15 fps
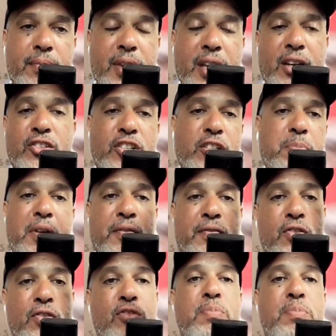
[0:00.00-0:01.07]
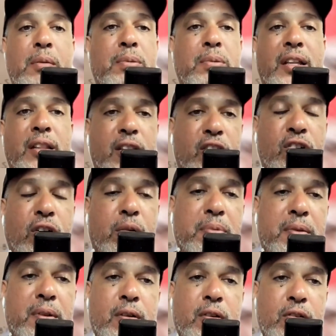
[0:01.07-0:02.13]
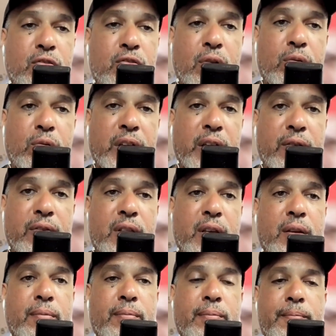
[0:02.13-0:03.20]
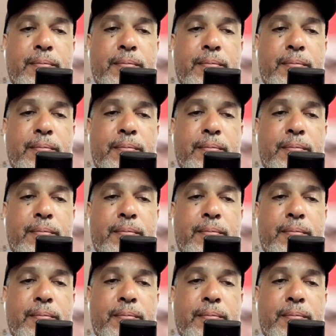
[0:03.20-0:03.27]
And it'll just be a few people at the top controlling everything.